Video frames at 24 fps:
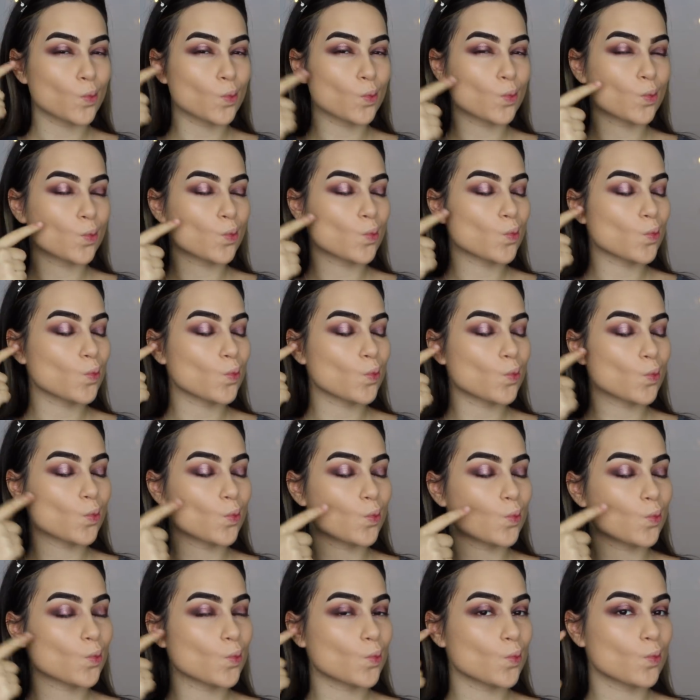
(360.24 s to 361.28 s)

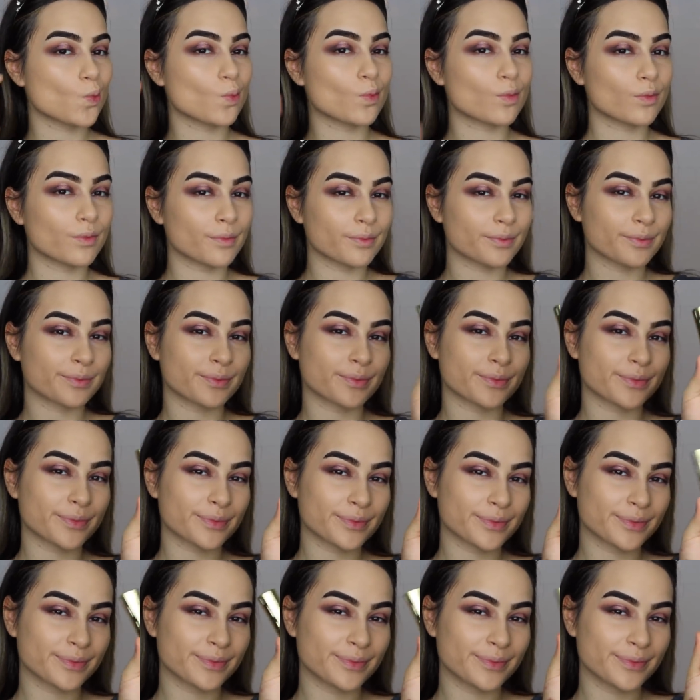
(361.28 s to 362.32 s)

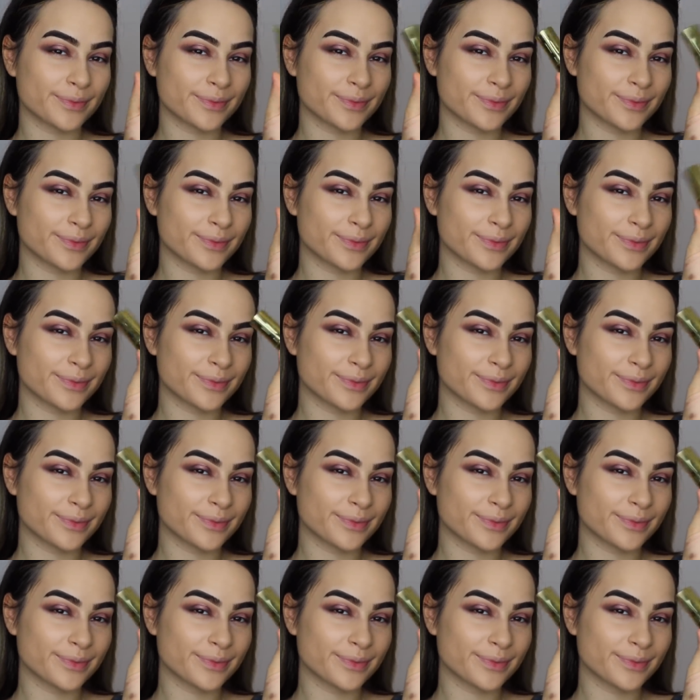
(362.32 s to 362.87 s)
(silence)